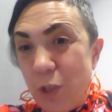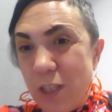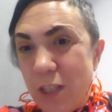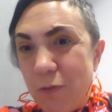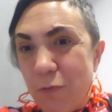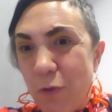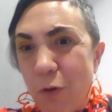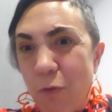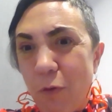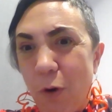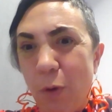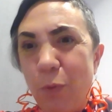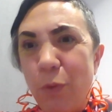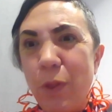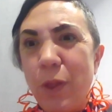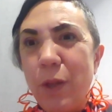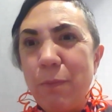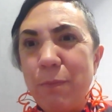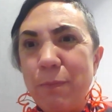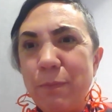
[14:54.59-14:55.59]
for growth.
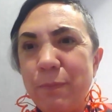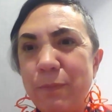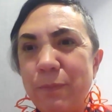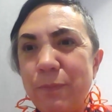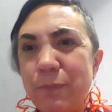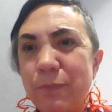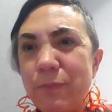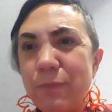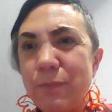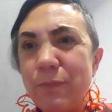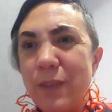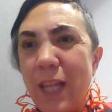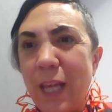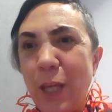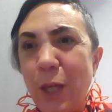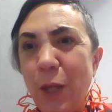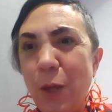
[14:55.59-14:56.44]
Thank you.